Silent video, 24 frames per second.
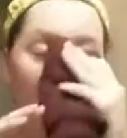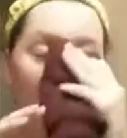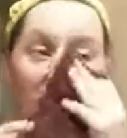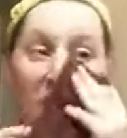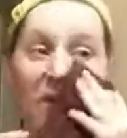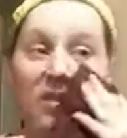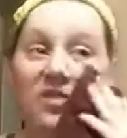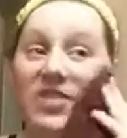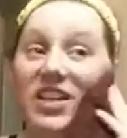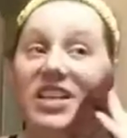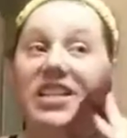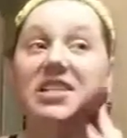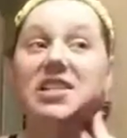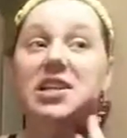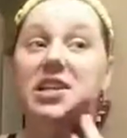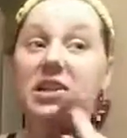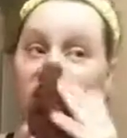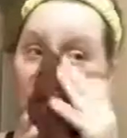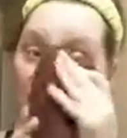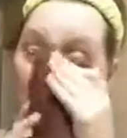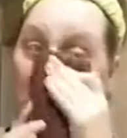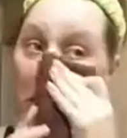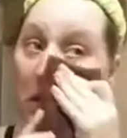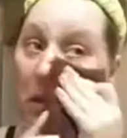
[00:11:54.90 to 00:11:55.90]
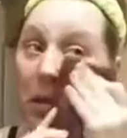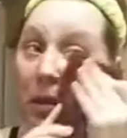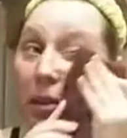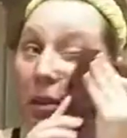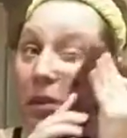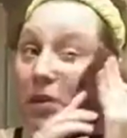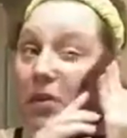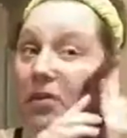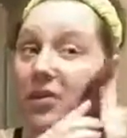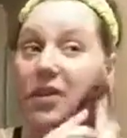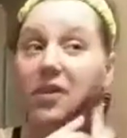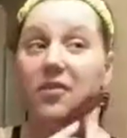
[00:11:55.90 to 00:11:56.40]
My face does feel a
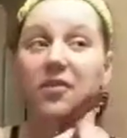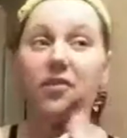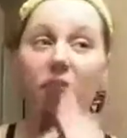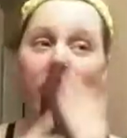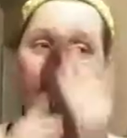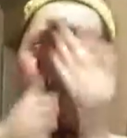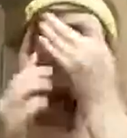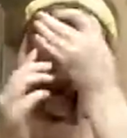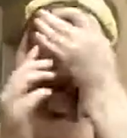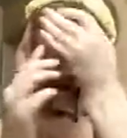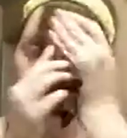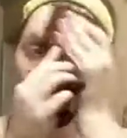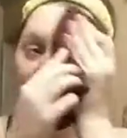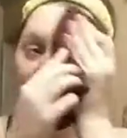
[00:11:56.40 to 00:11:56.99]
little different.